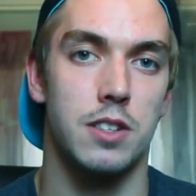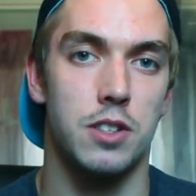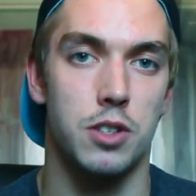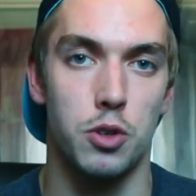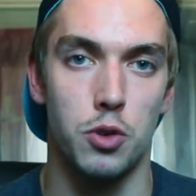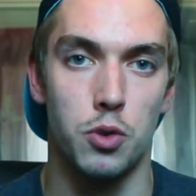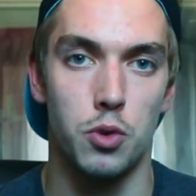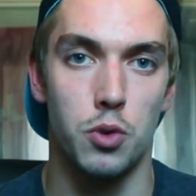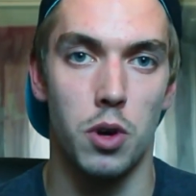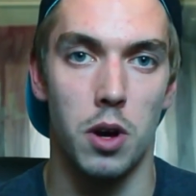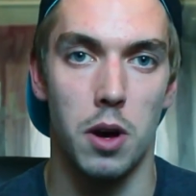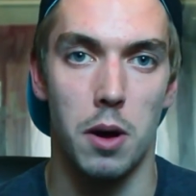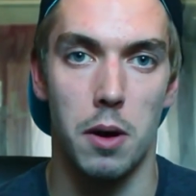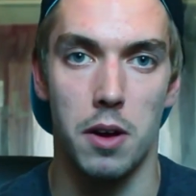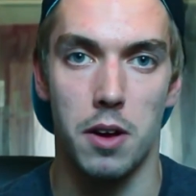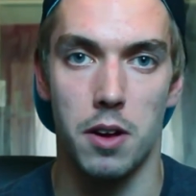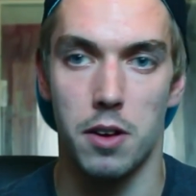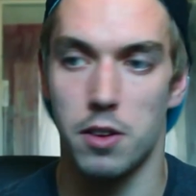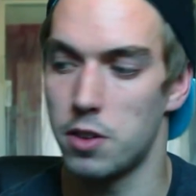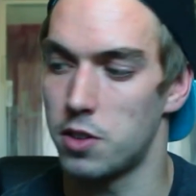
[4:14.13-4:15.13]
to
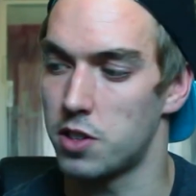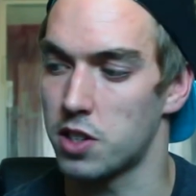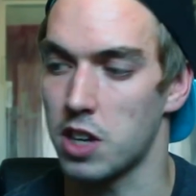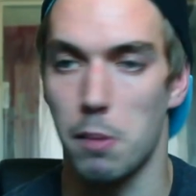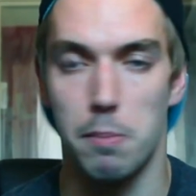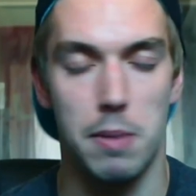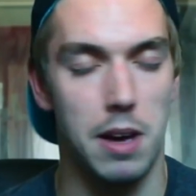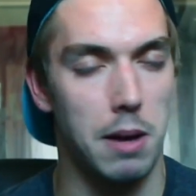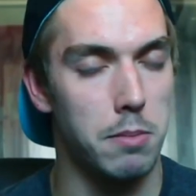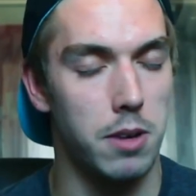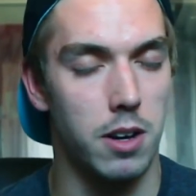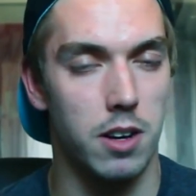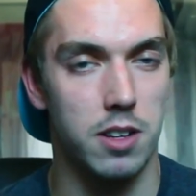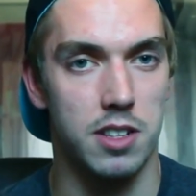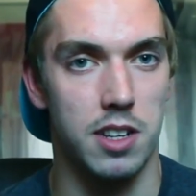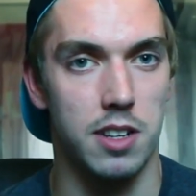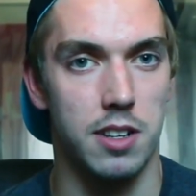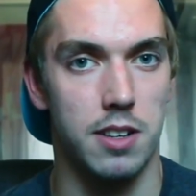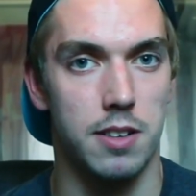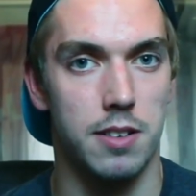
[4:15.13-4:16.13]
Scumbag
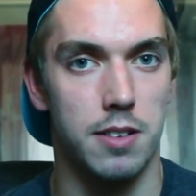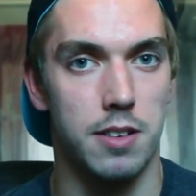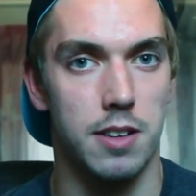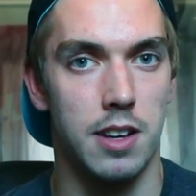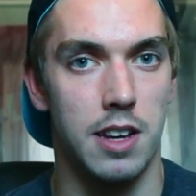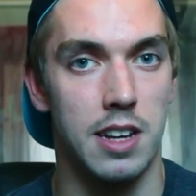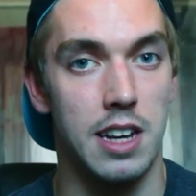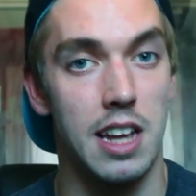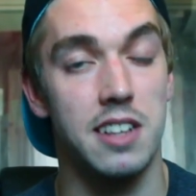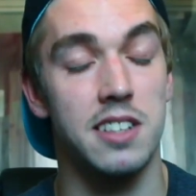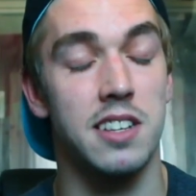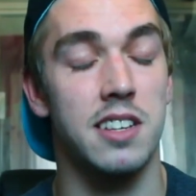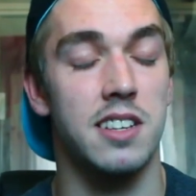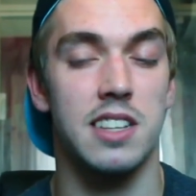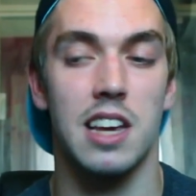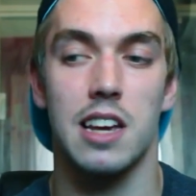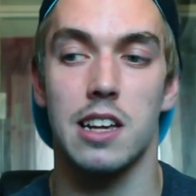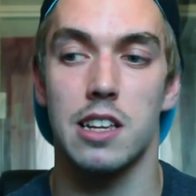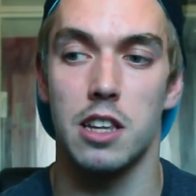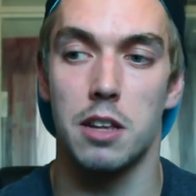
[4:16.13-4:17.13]
Marketing. And that is
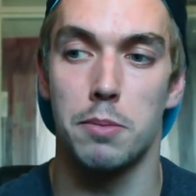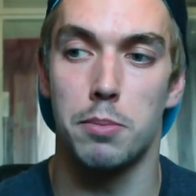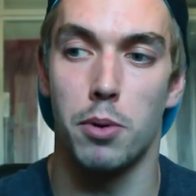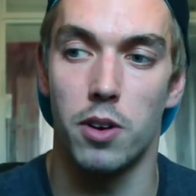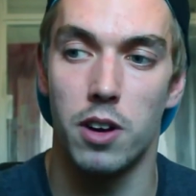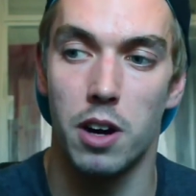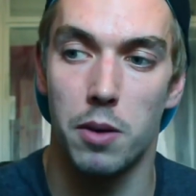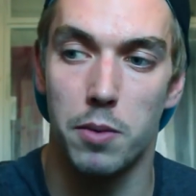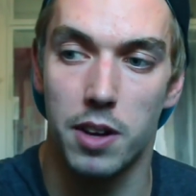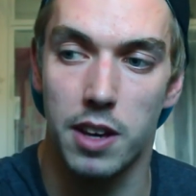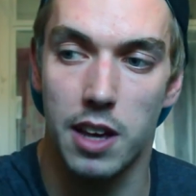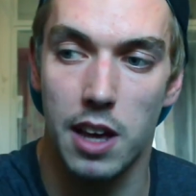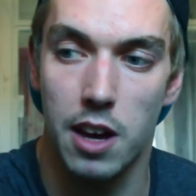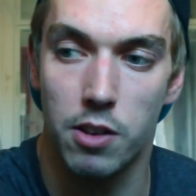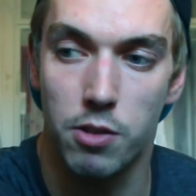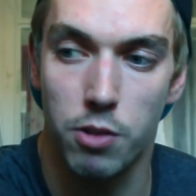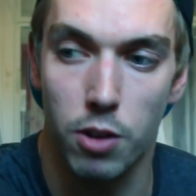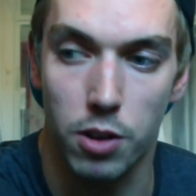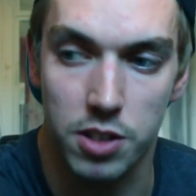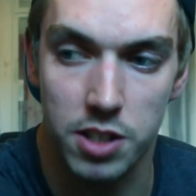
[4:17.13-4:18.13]
exactly the point I want to get
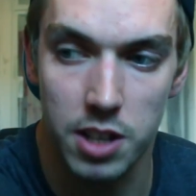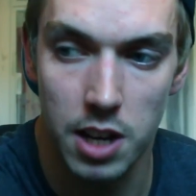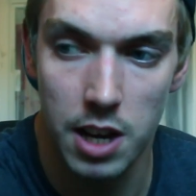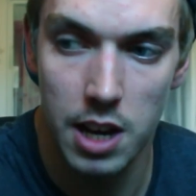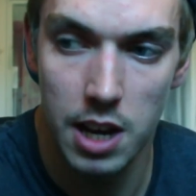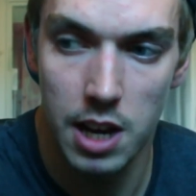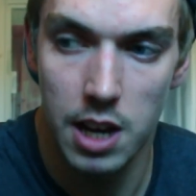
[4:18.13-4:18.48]
across.